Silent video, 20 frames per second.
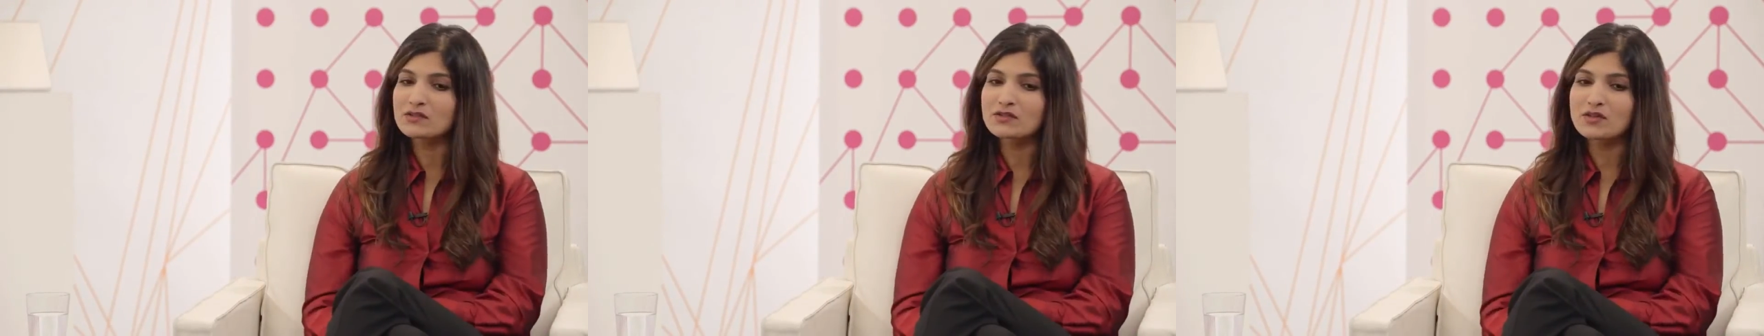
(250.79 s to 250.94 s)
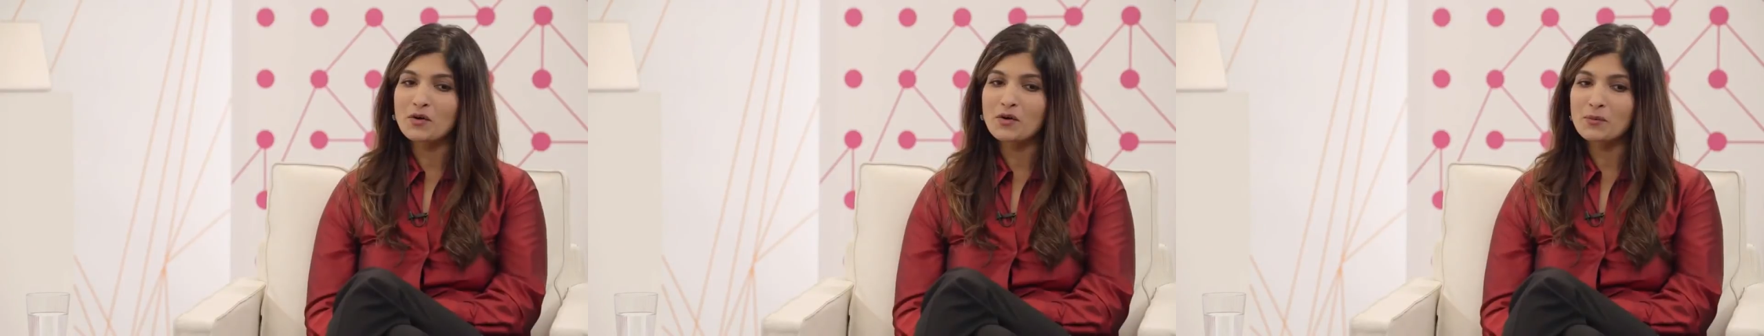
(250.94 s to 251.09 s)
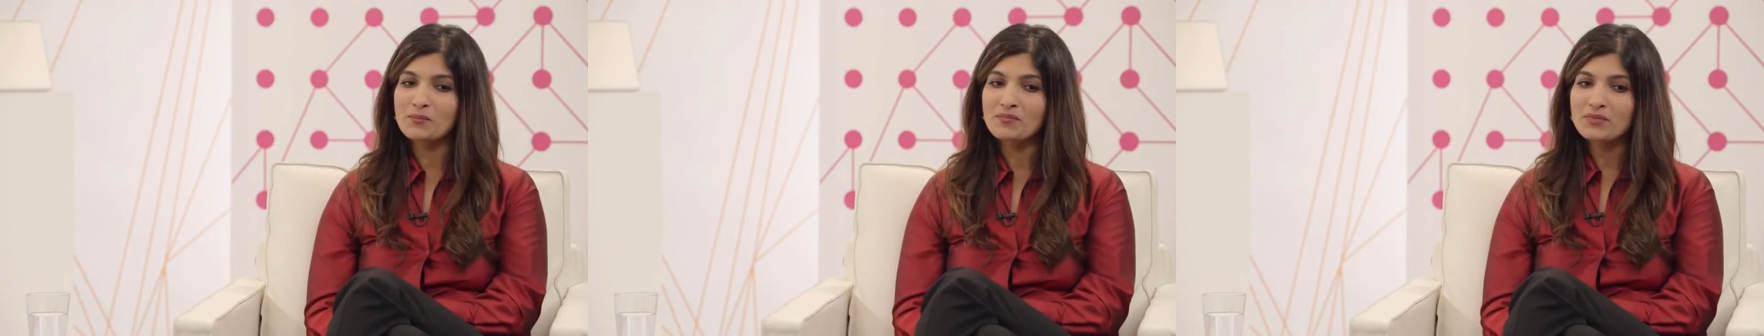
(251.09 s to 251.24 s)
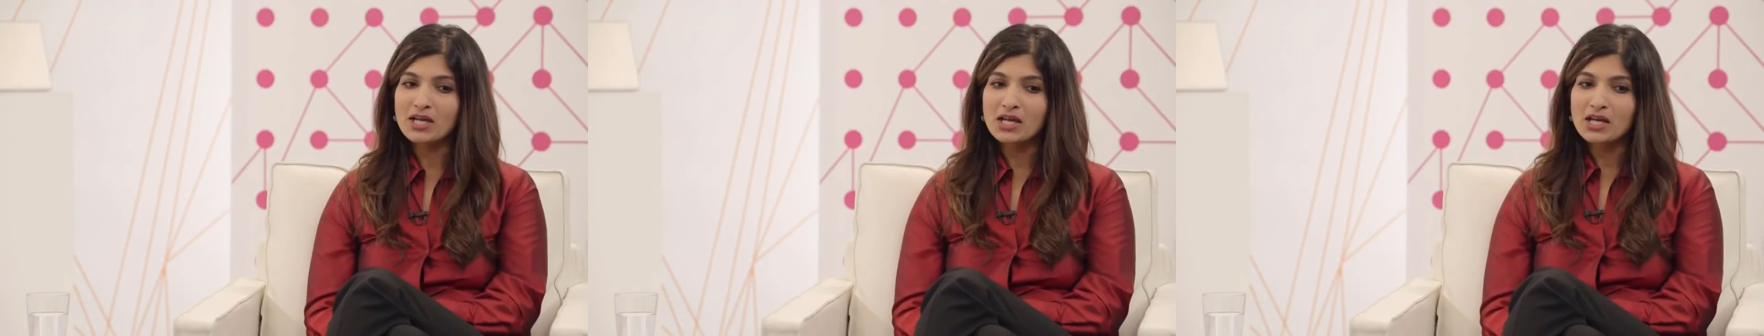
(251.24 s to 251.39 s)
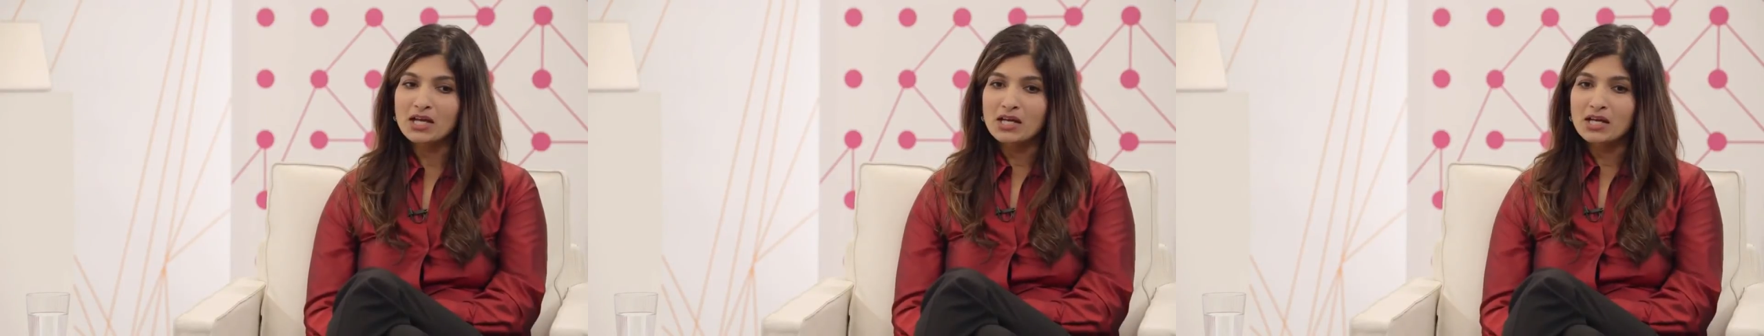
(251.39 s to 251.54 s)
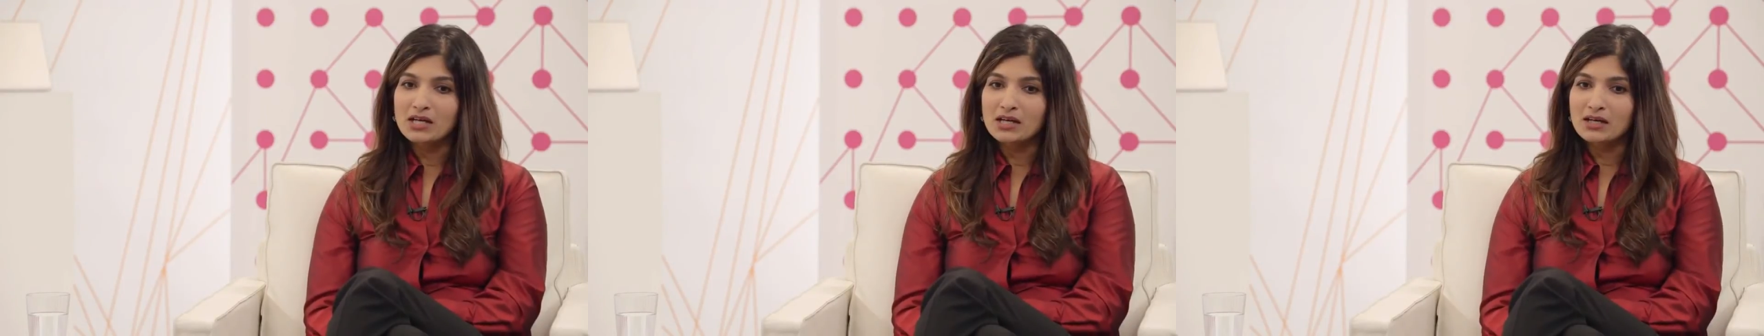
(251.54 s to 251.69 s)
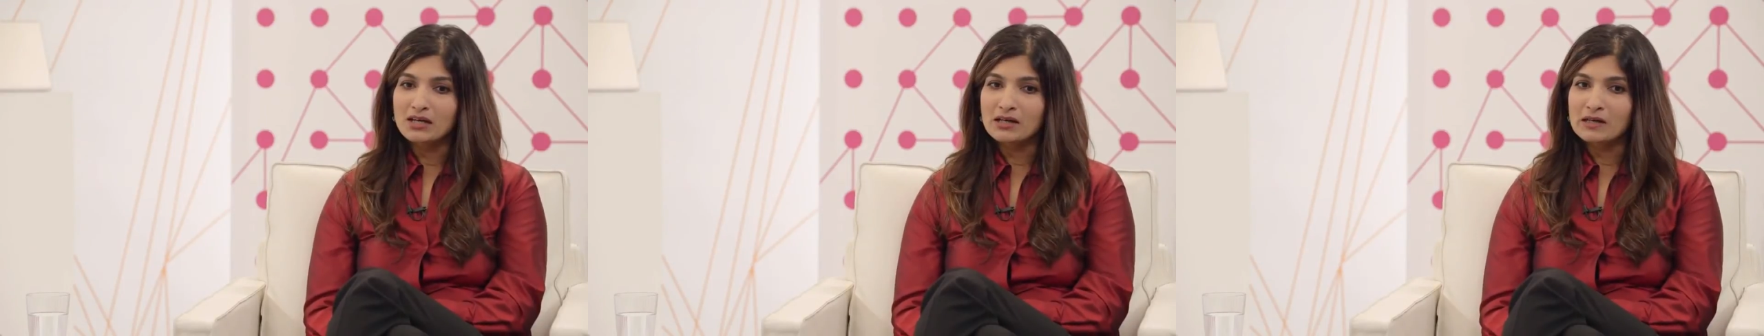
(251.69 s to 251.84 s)
So
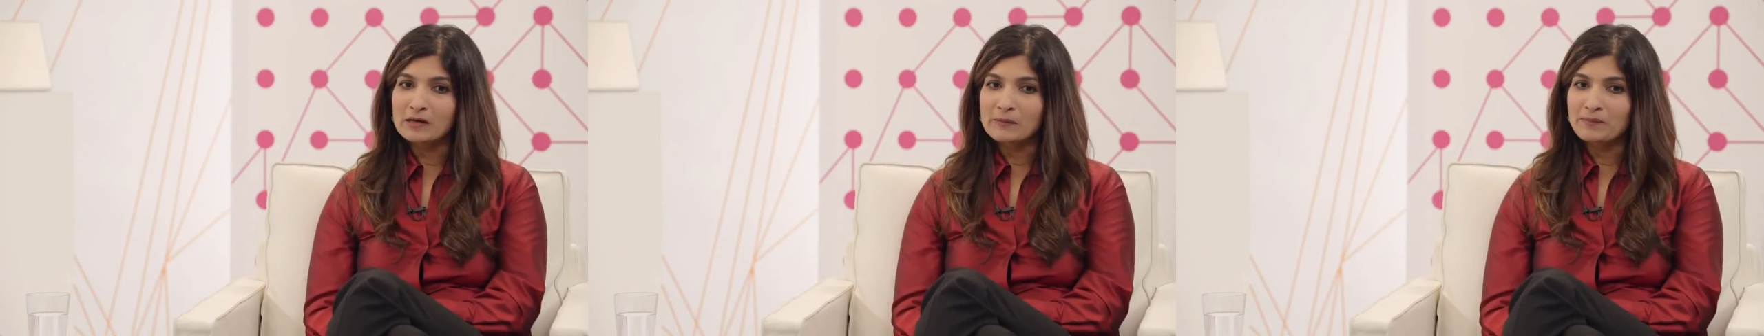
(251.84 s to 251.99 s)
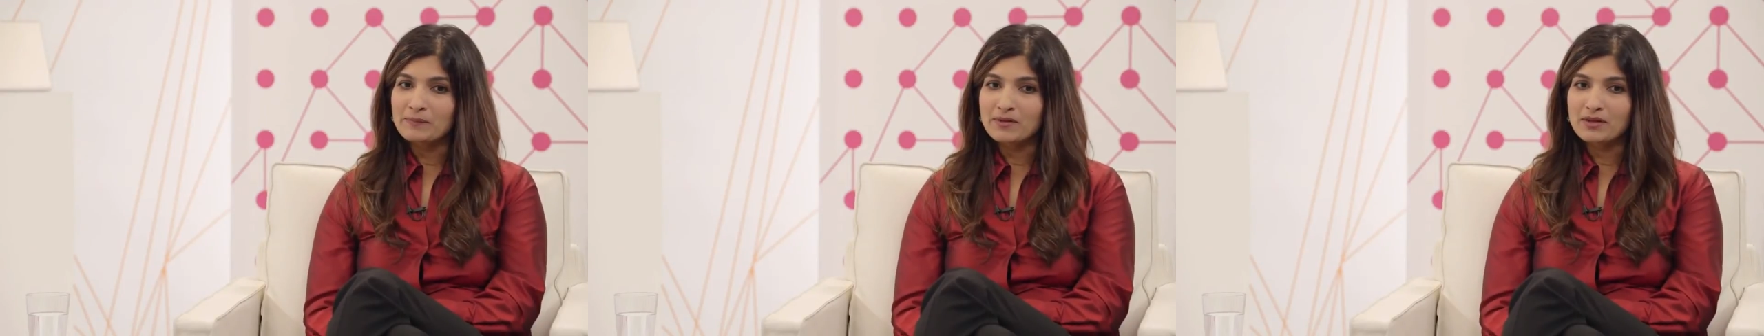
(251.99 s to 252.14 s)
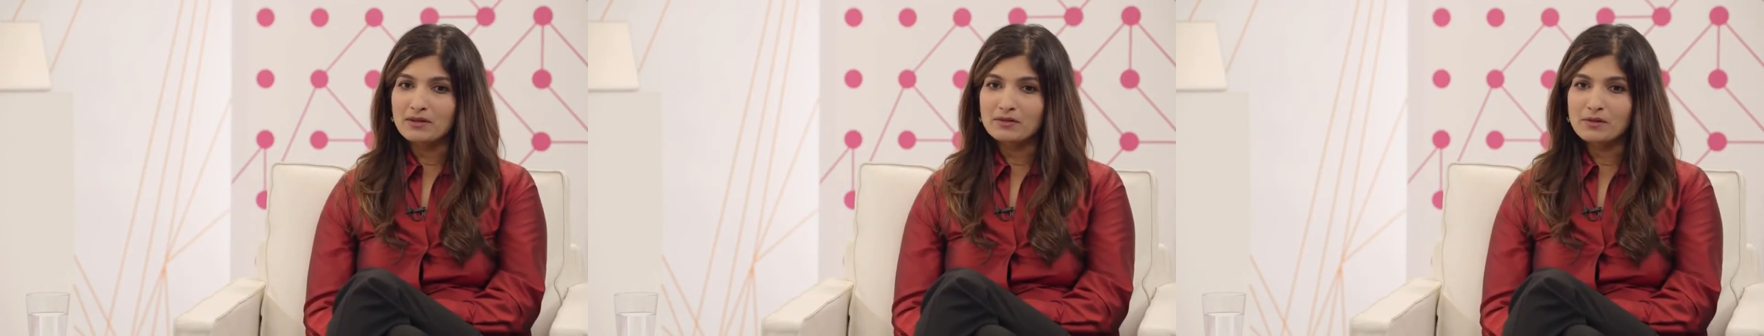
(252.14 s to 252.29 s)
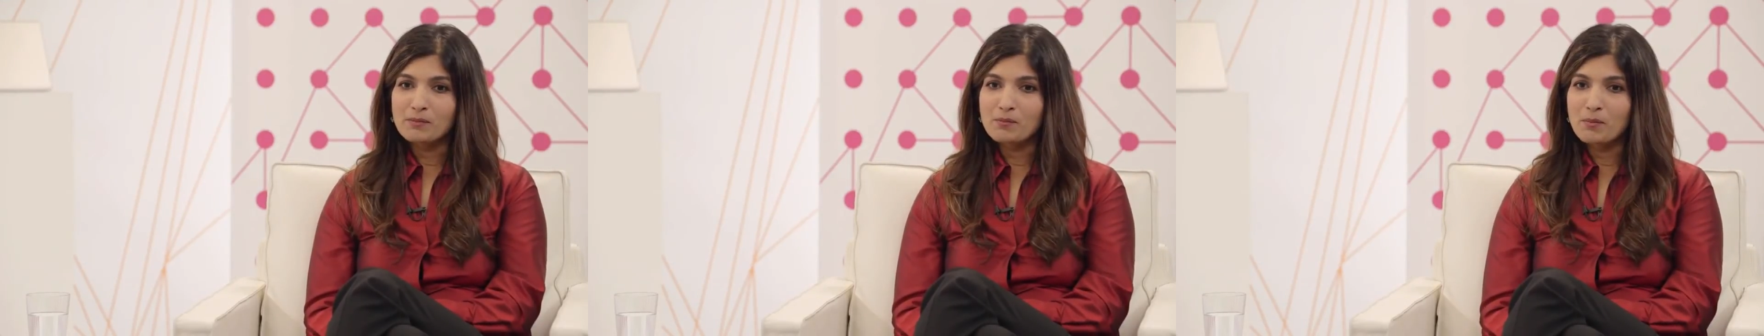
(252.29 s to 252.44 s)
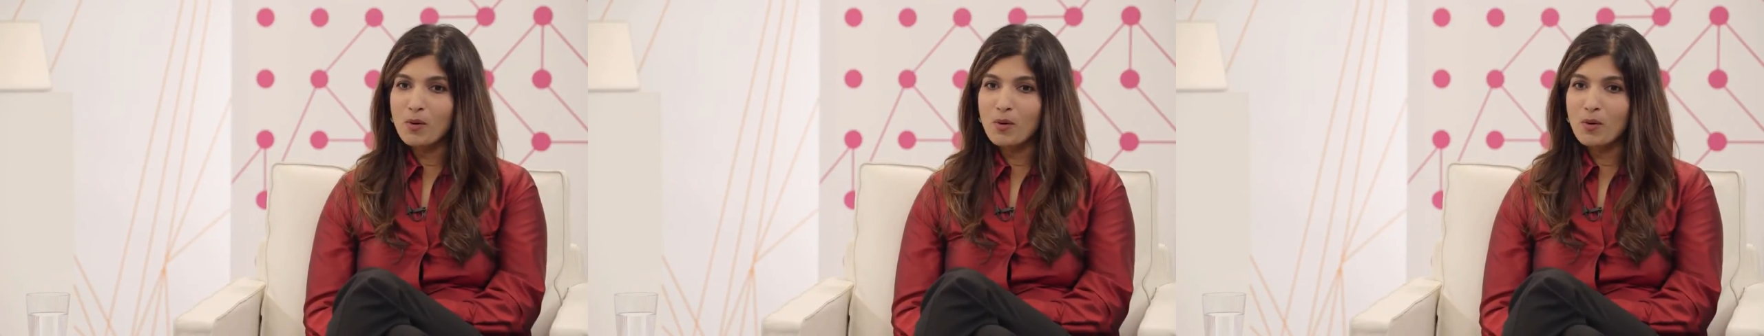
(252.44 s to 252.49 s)
the